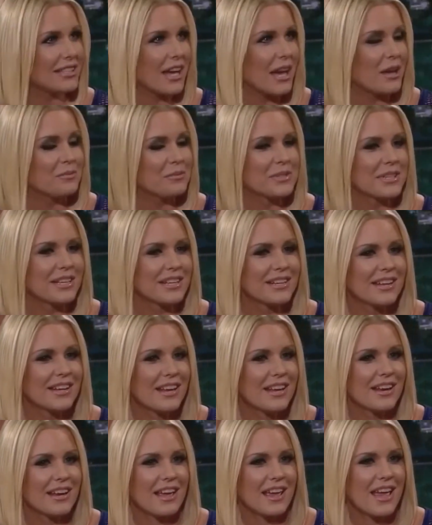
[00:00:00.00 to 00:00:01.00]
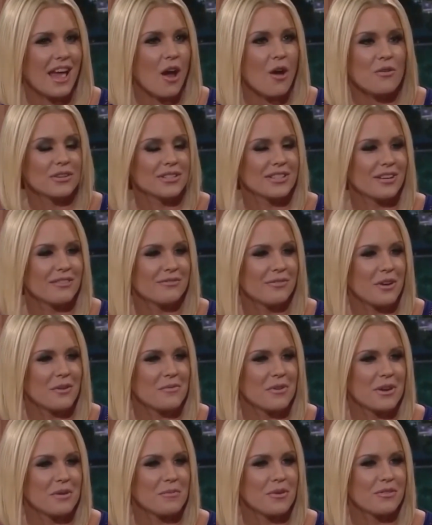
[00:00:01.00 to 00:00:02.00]
of times, and I always have
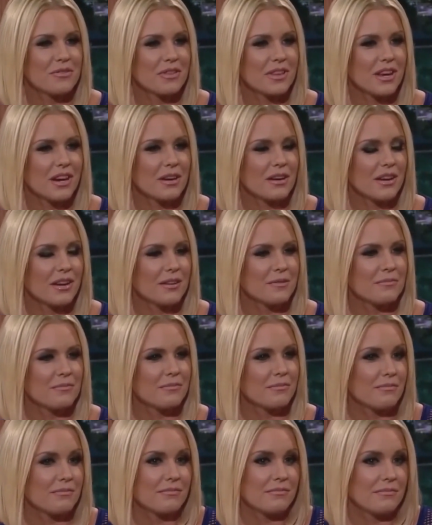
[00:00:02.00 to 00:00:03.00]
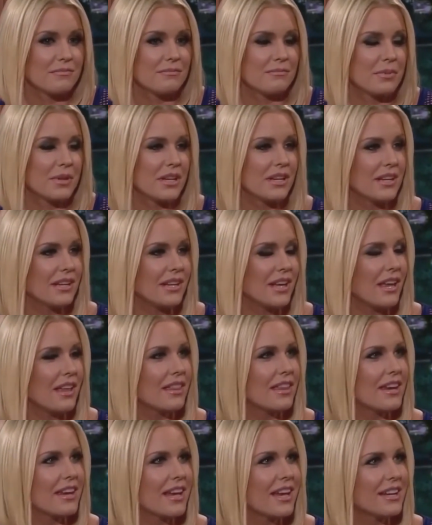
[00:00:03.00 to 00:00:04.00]
fun when I'm over there. But yeah,
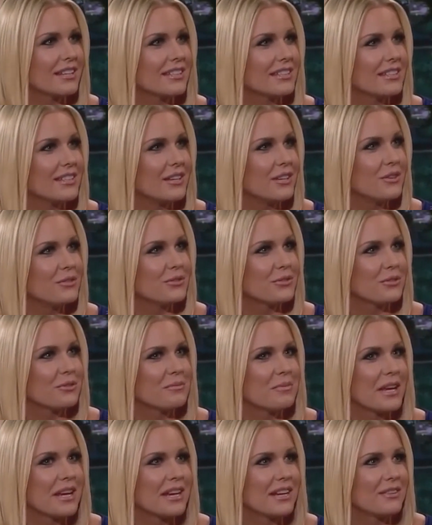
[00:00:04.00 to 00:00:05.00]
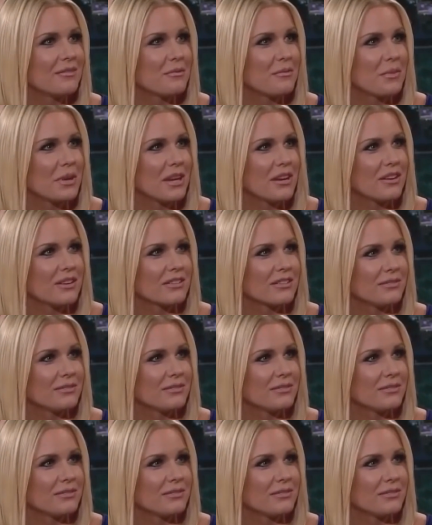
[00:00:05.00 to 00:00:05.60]
then I got to see you, so it made it even better.